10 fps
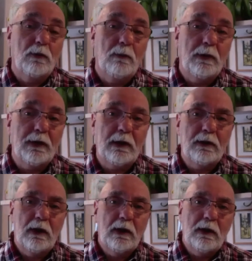And then,
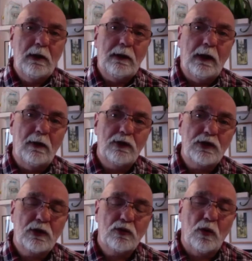
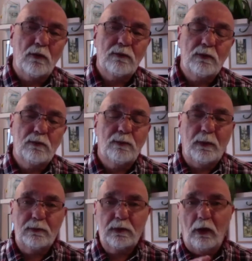just
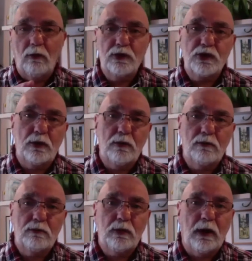go on to,
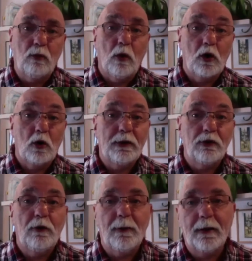what can we
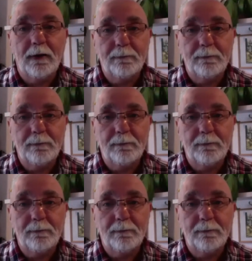do about it?